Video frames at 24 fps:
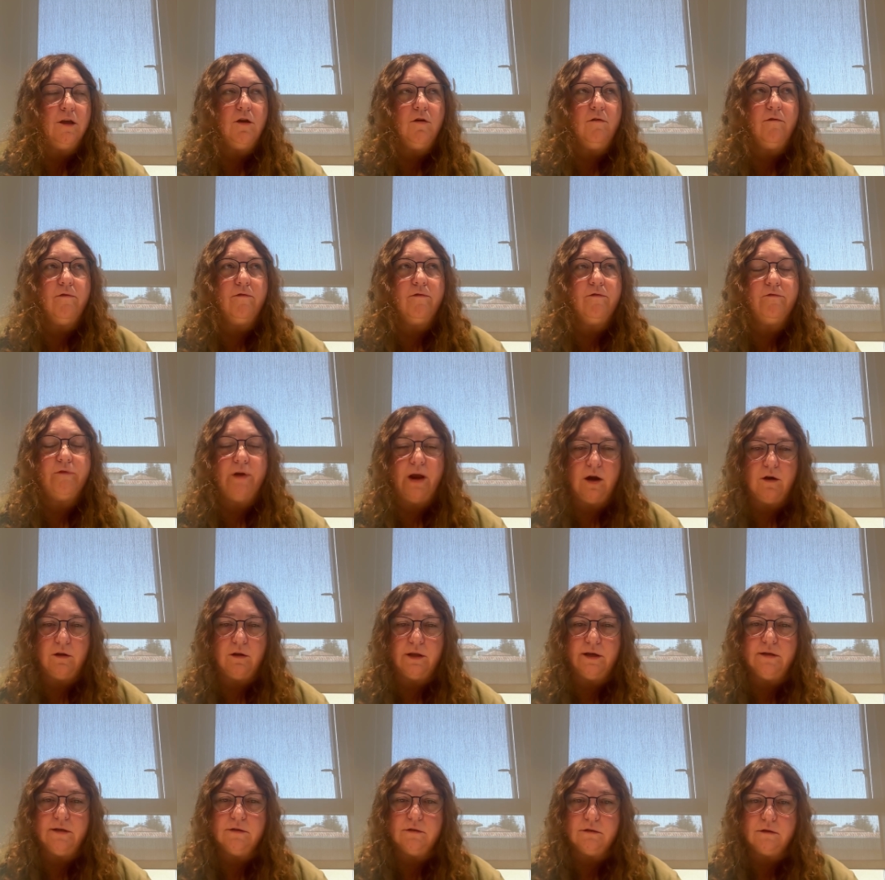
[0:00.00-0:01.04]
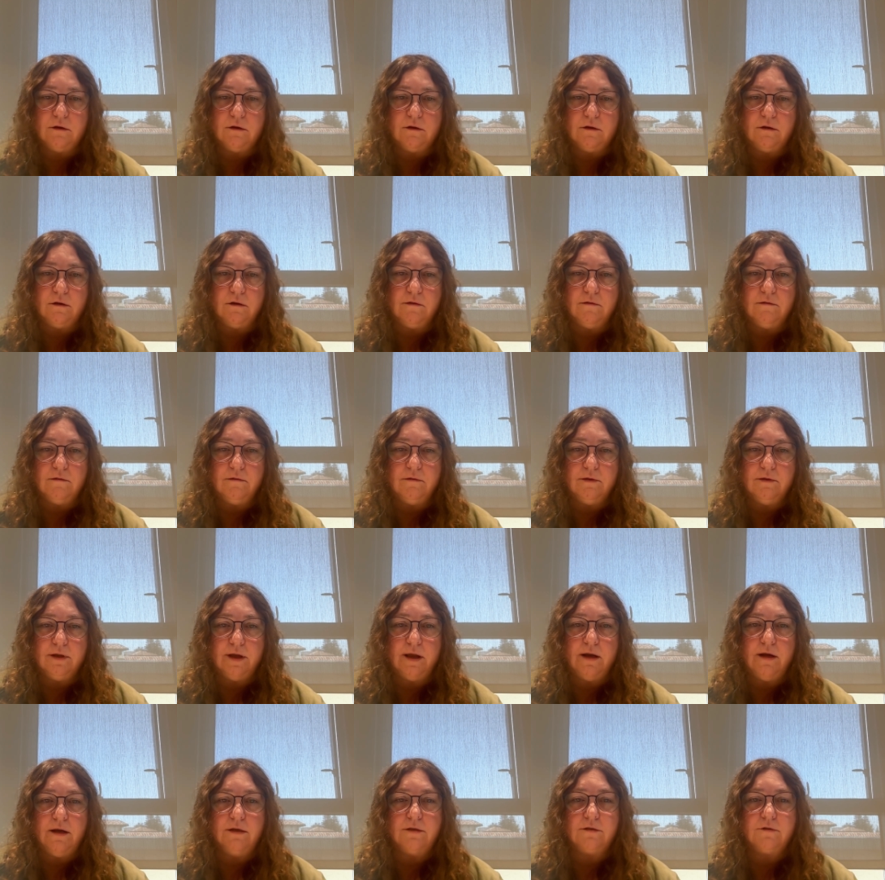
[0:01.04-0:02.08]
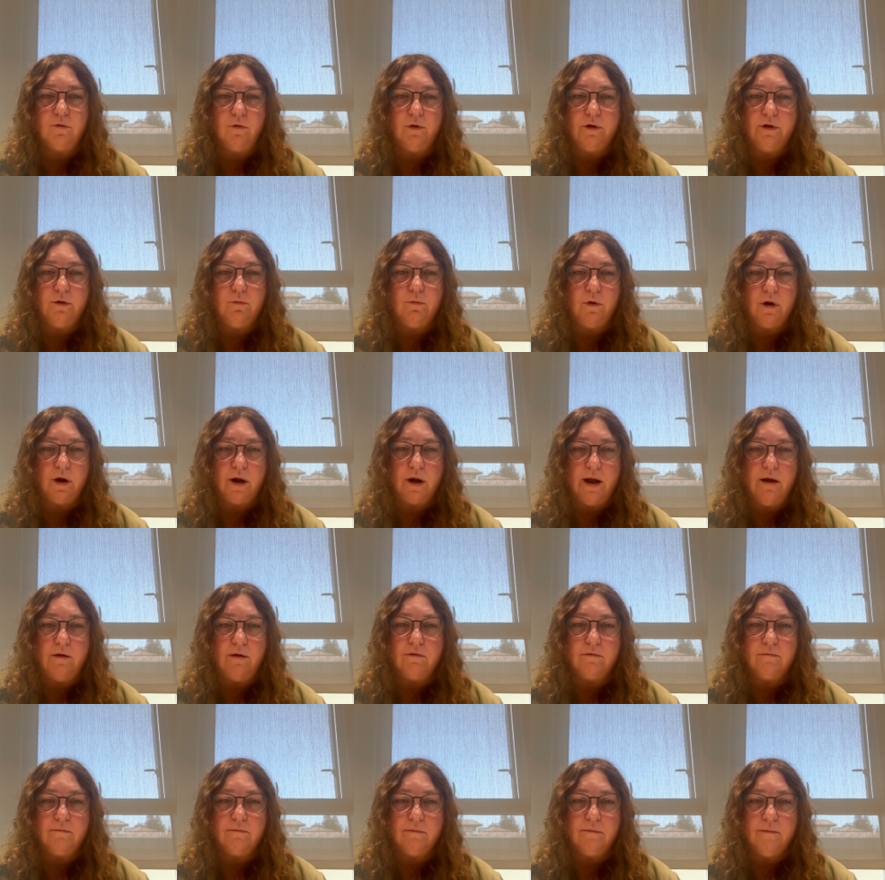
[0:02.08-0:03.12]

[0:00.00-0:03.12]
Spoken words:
you're fairly certain that it's going to work out.